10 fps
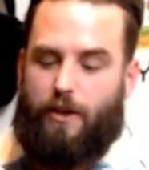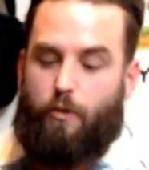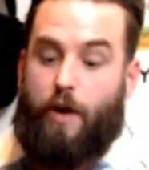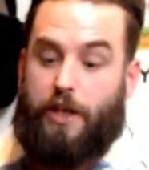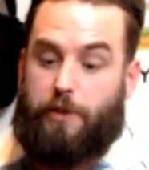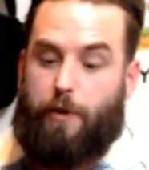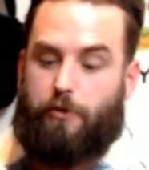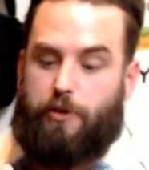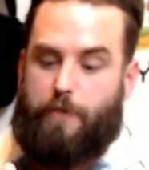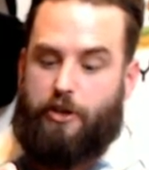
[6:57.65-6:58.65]
where you're
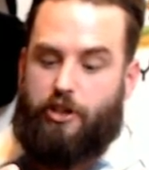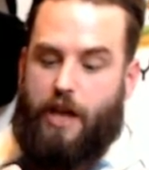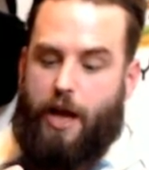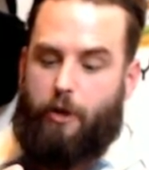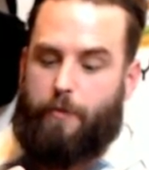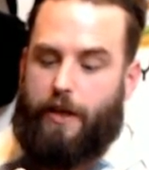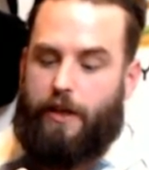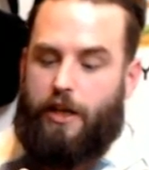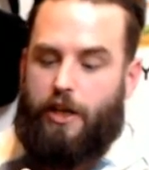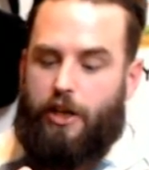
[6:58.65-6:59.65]
supposed to measure your helmet.
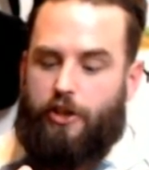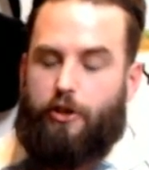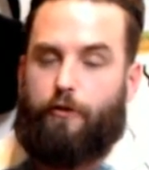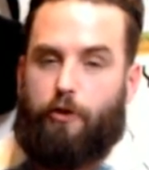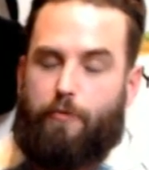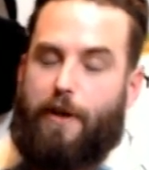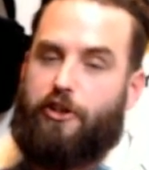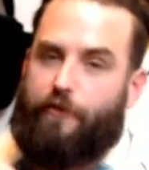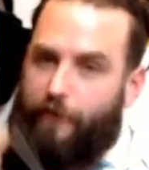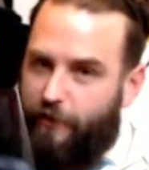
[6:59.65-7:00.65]
So if you
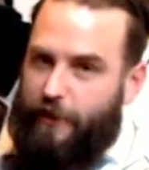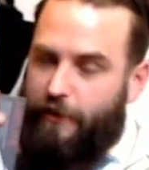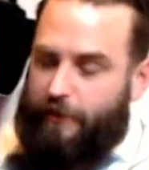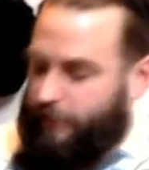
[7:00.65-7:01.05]
measure 50,